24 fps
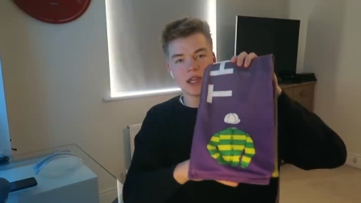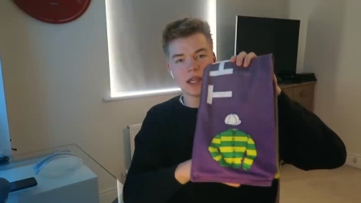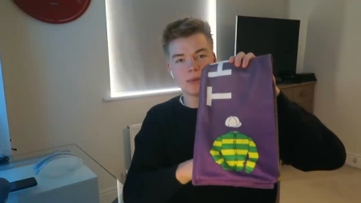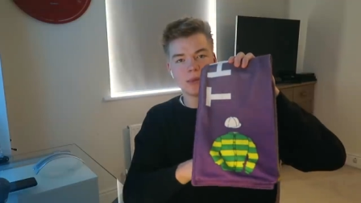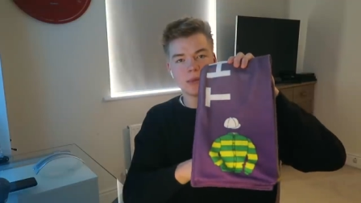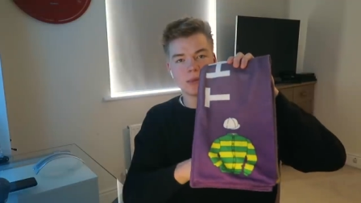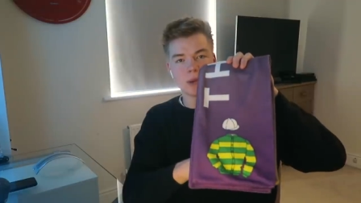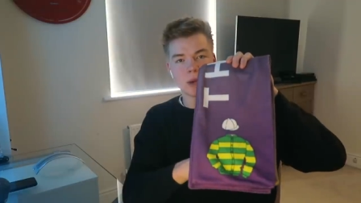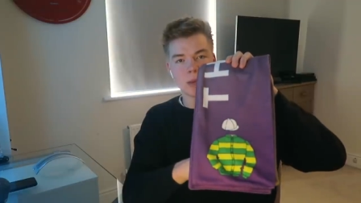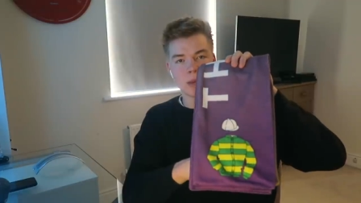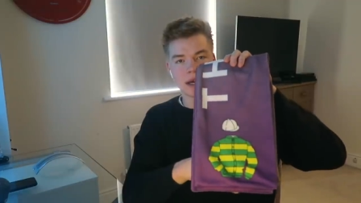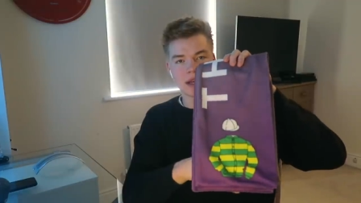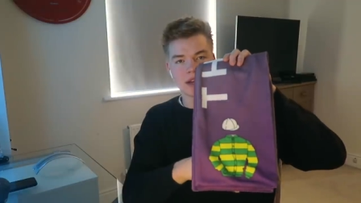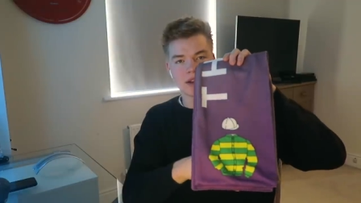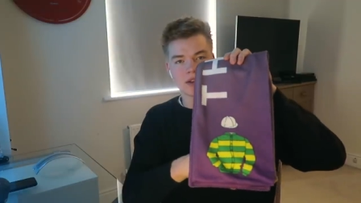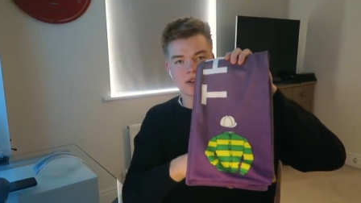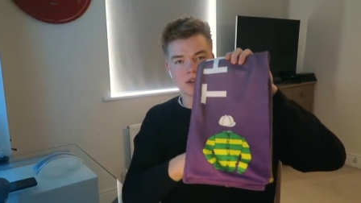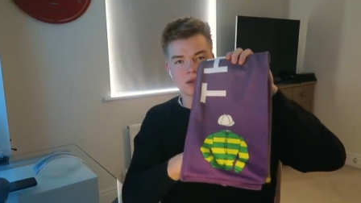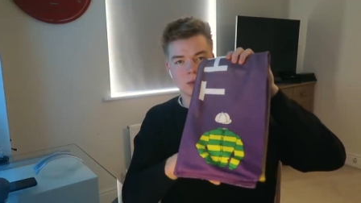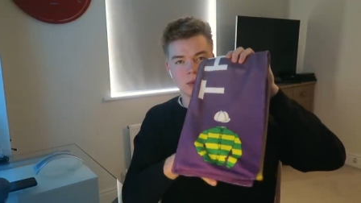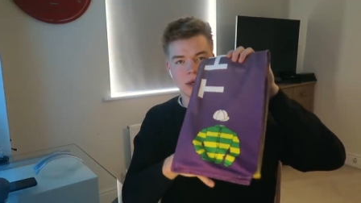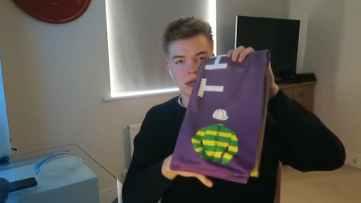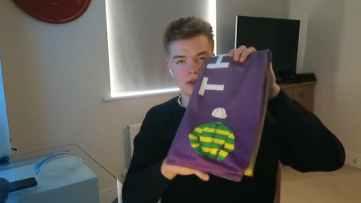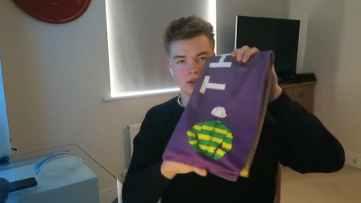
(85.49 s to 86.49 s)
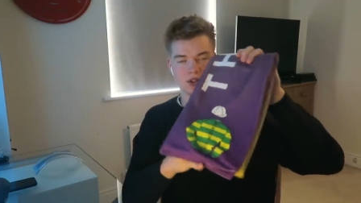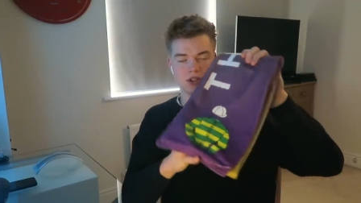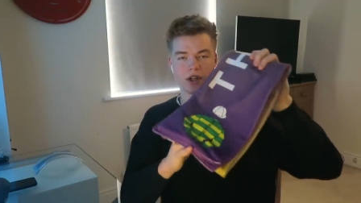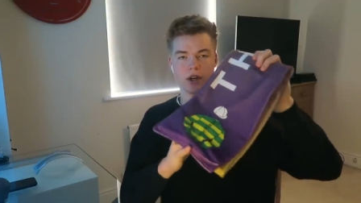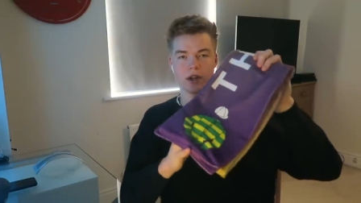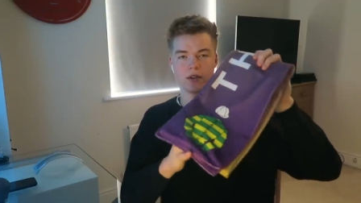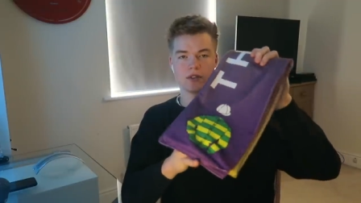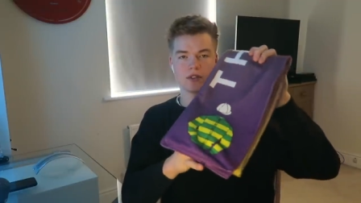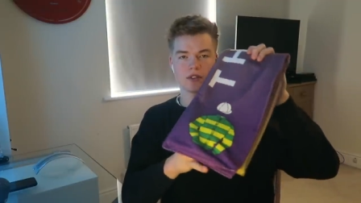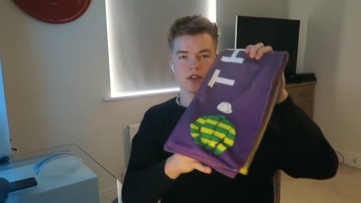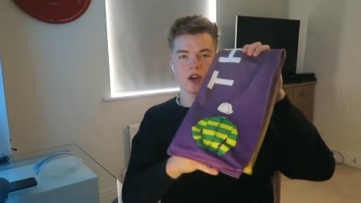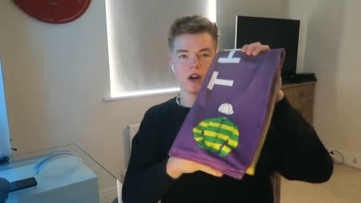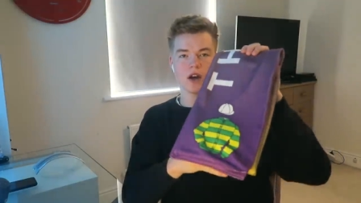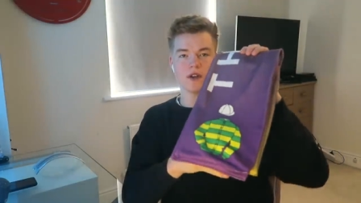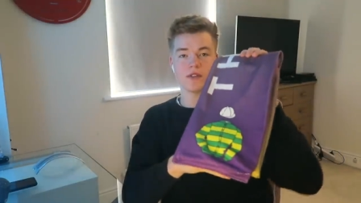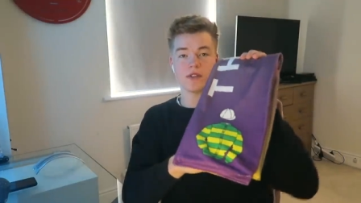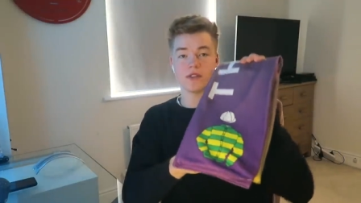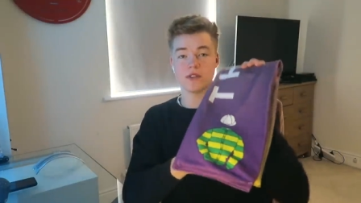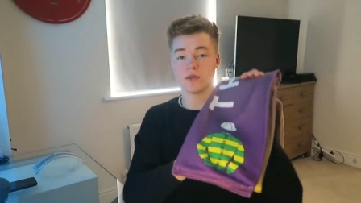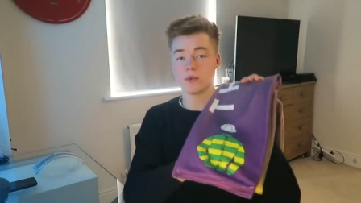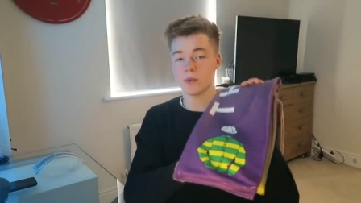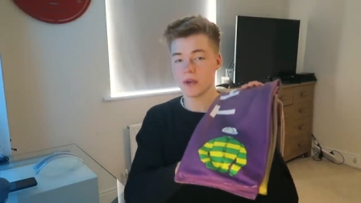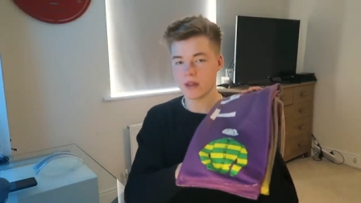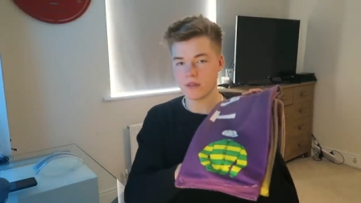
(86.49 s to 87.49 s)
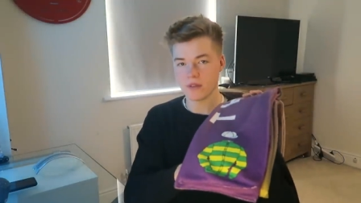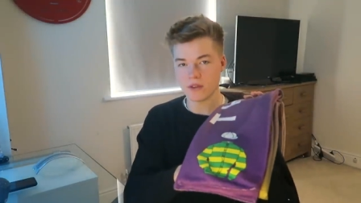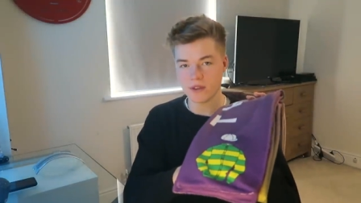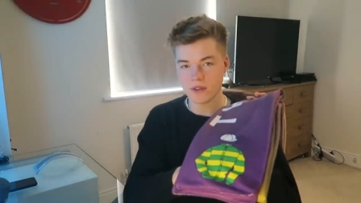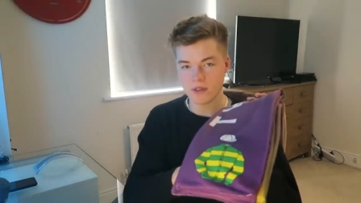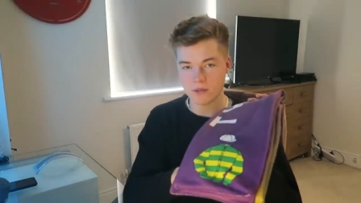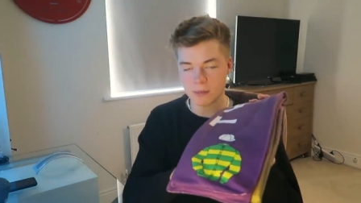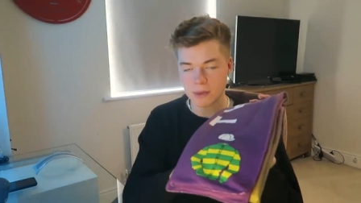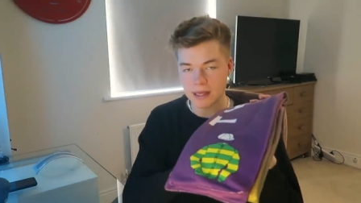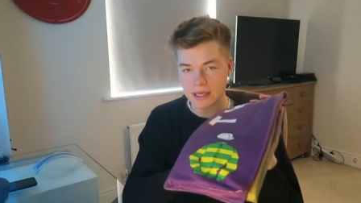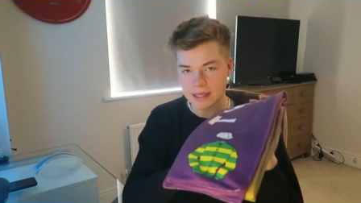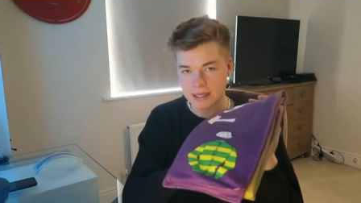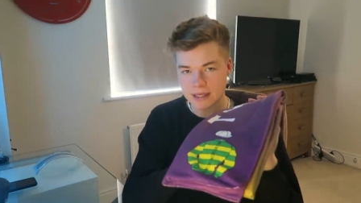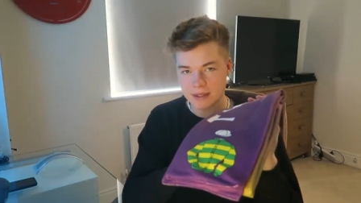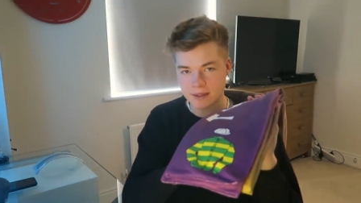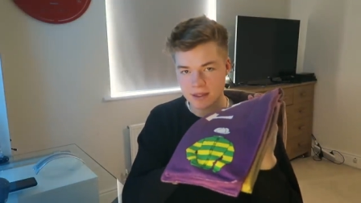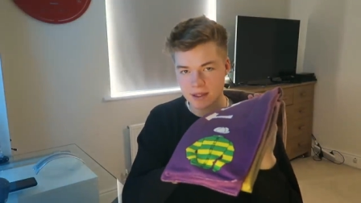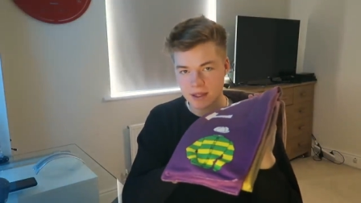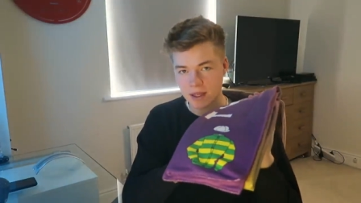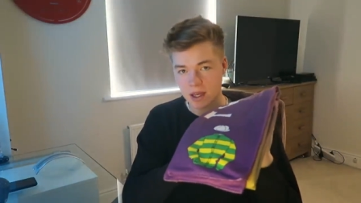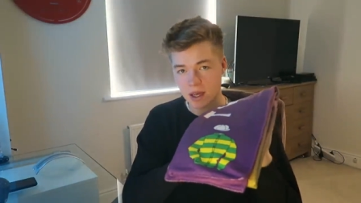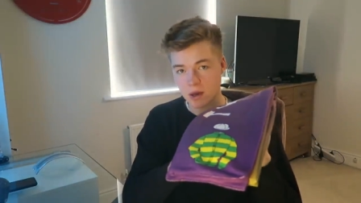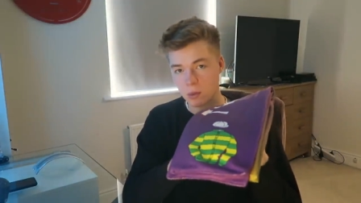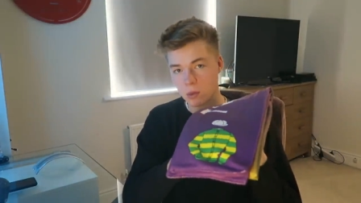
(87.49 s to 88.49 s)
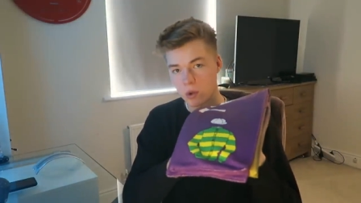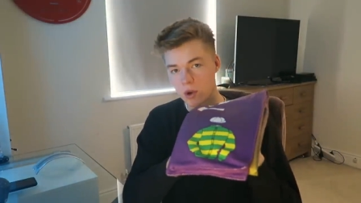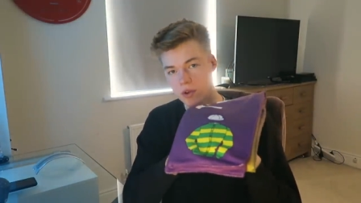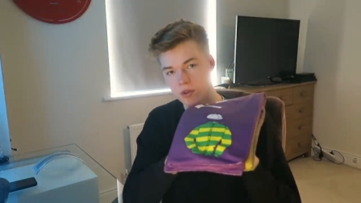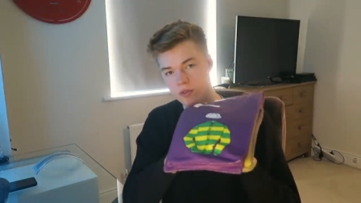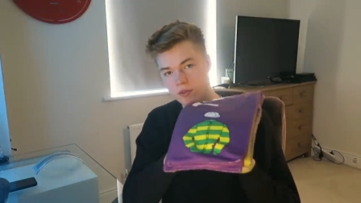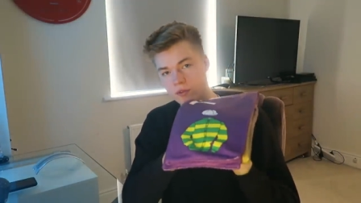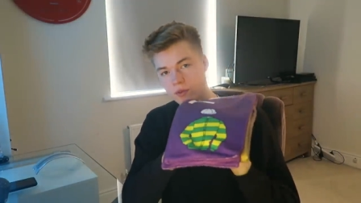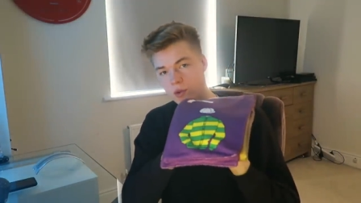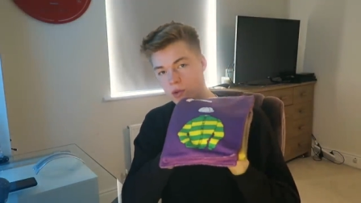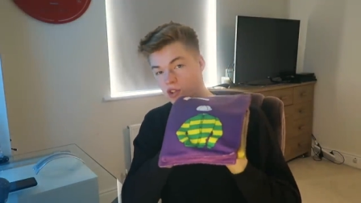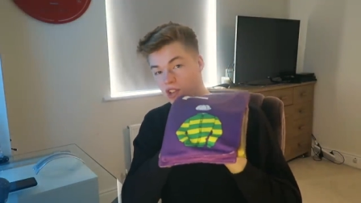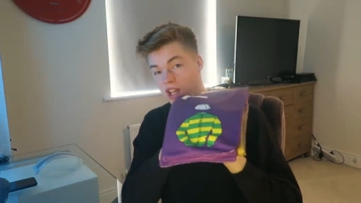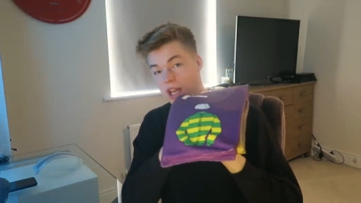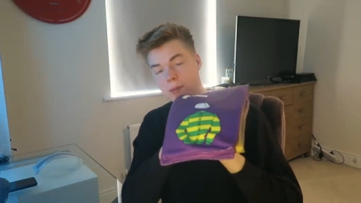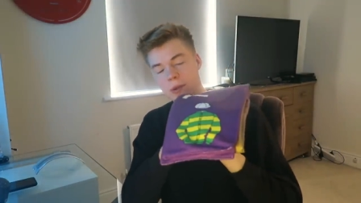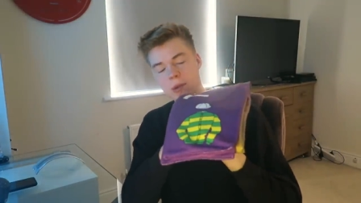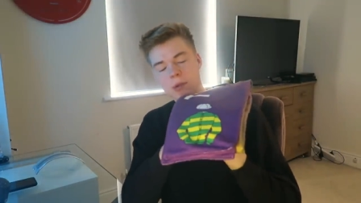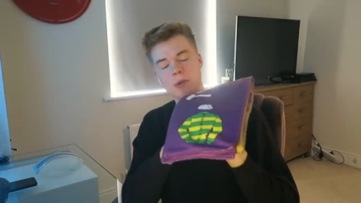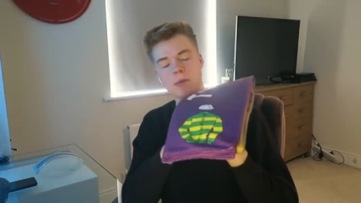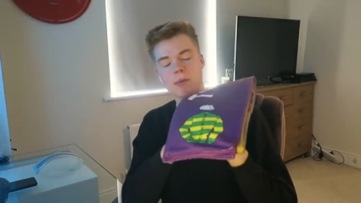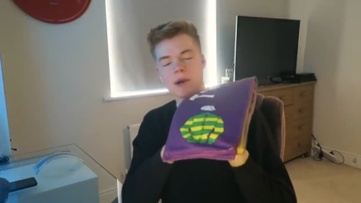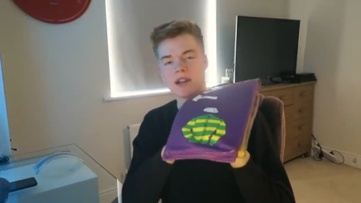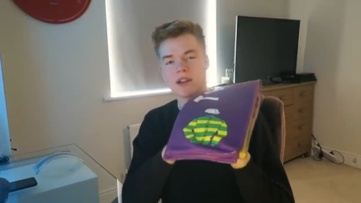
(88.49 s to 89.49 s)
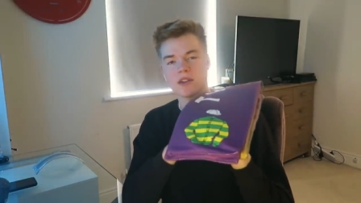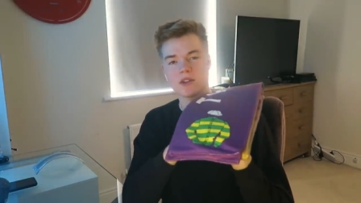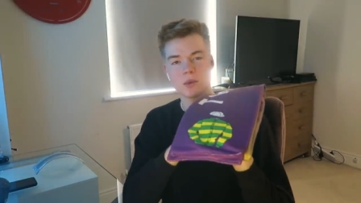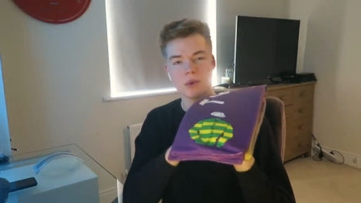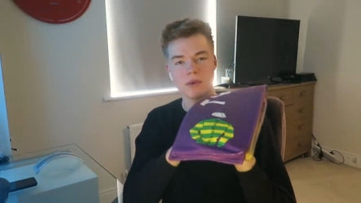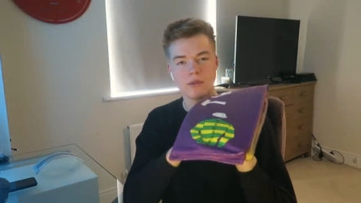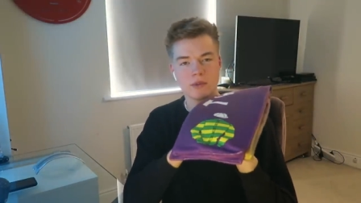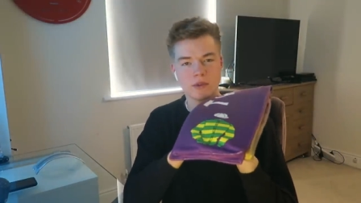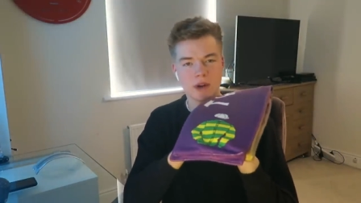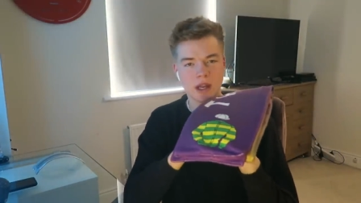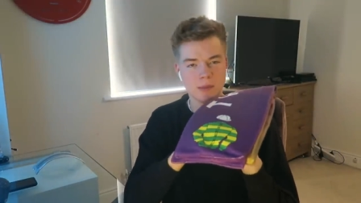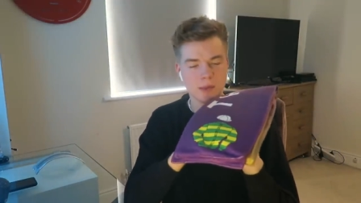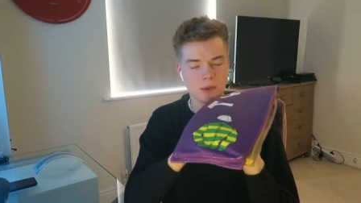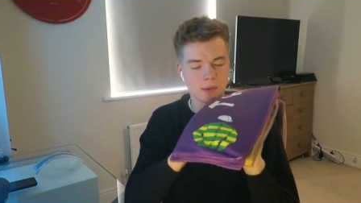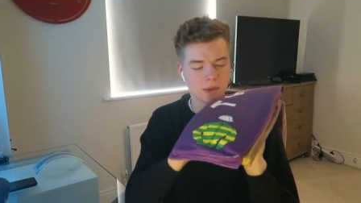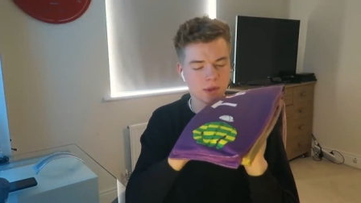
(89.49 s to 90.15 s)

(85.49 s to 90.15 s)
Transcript: JP McManus Well Child Scarf, there's three of these made, one for JP McManus, one for AP